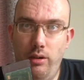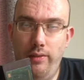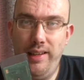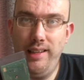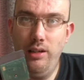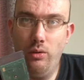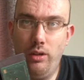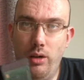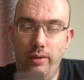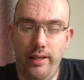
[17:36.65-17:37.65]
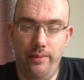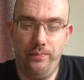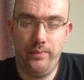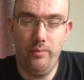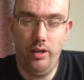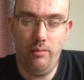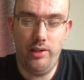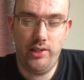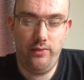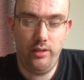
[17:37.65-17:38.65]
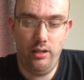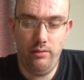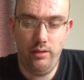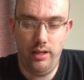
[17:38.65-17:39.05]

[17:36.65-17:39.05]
I've had a little go on it, not a massive go.